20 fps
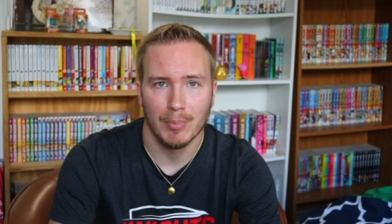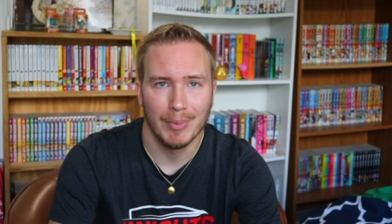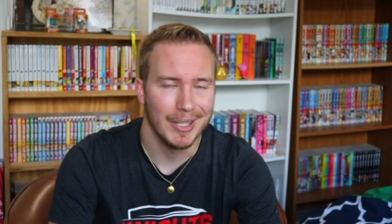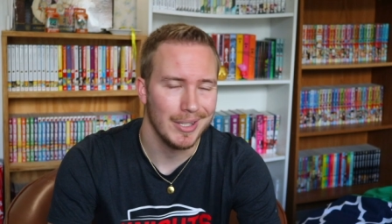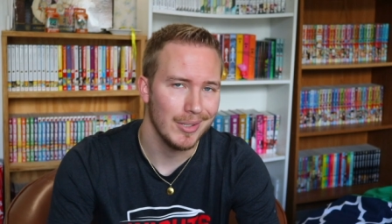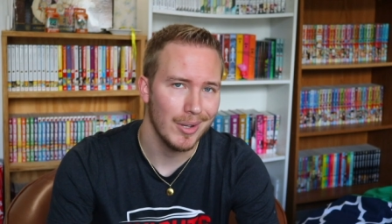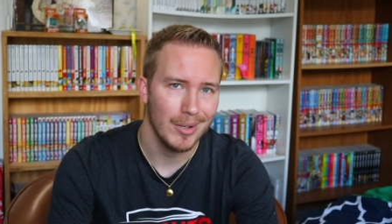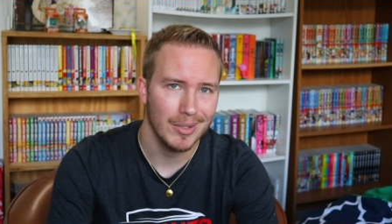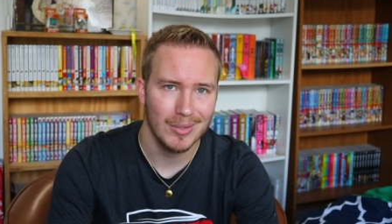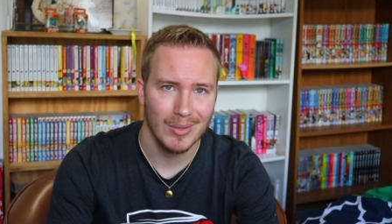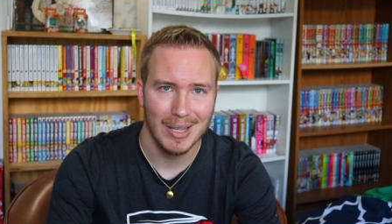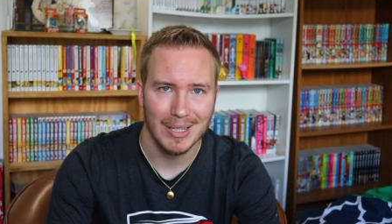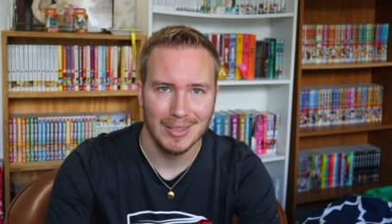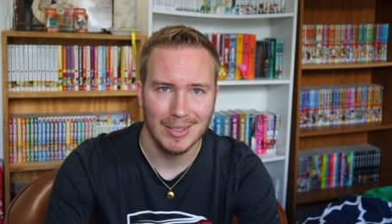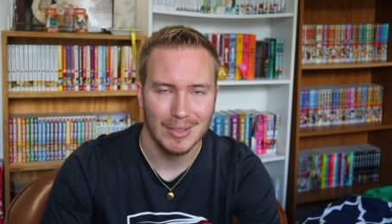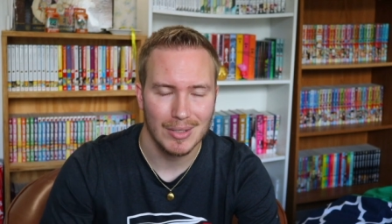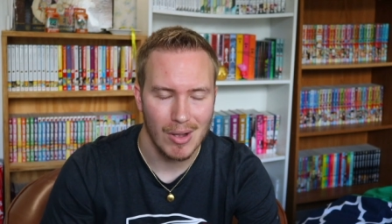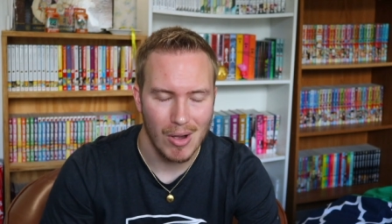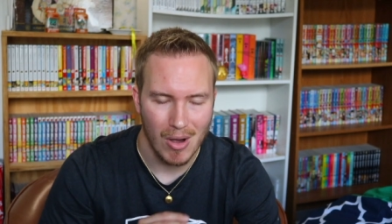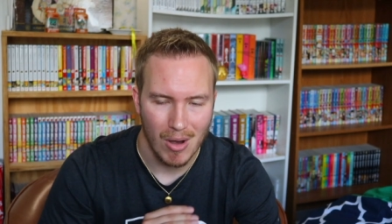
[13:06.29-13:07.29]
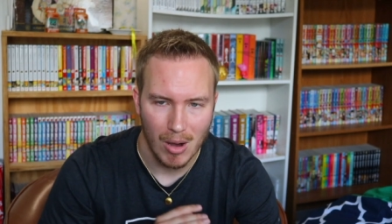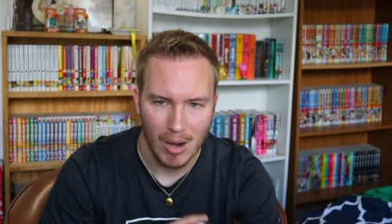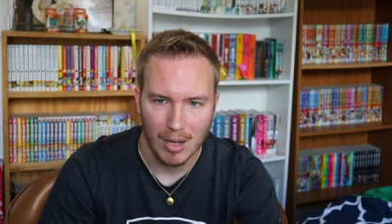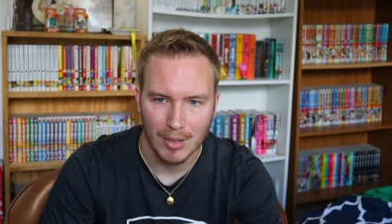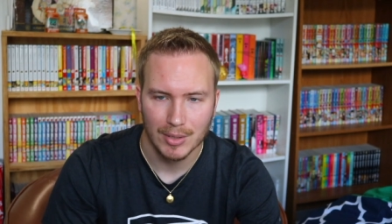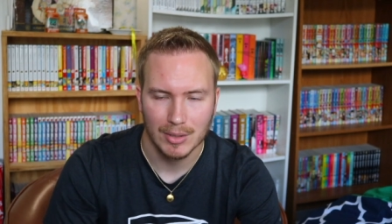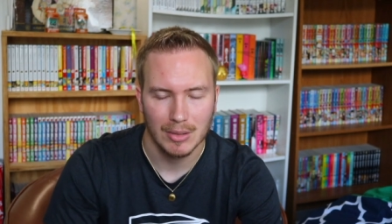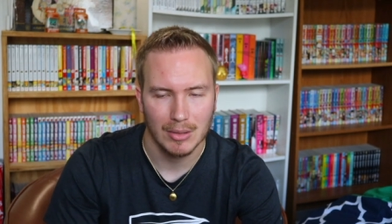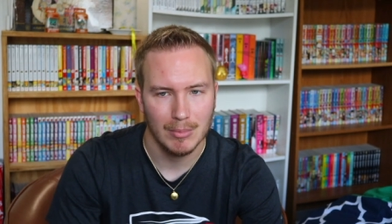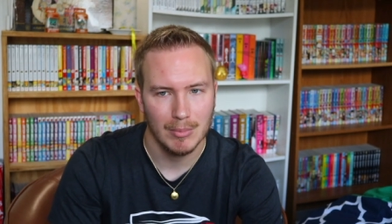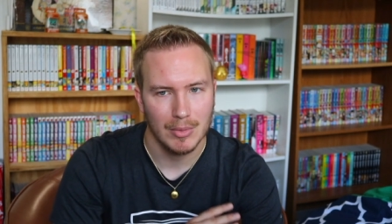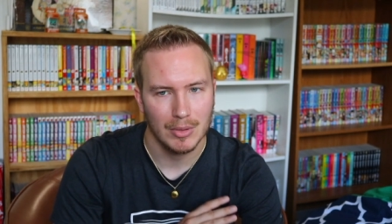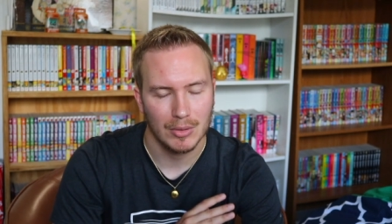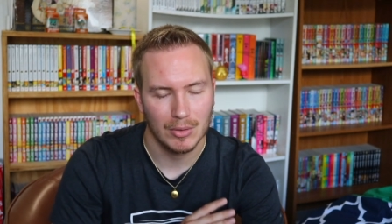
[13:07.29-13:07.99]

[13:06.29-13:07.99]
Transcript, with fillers: but he also has these awesome,